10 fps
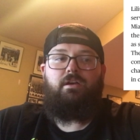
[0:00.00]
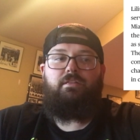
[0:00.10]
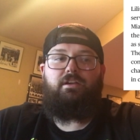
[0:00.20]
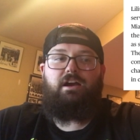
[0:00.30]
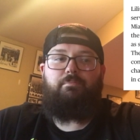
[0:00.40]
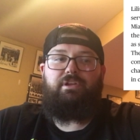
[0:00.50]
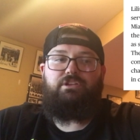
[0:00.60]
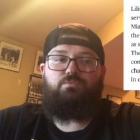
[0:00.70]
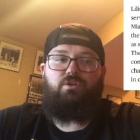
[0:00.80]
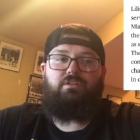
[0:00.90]
The companies
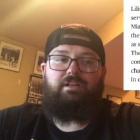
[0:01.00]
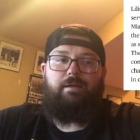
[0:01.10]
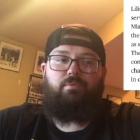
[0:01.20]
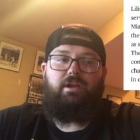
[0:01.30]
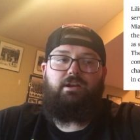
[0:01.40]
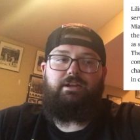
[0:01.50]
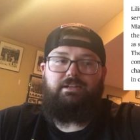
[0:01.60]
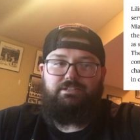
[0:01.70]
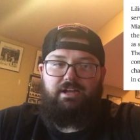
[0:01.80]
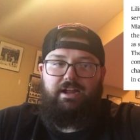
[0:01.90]
will collaborate on a
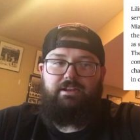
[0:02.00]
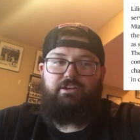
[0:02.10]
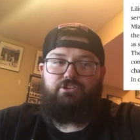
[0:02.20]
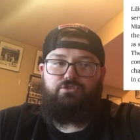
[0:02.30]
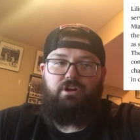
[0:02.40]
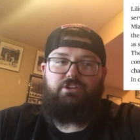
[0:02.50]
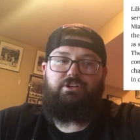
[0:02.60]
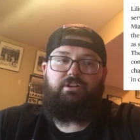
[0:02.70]
design, construction,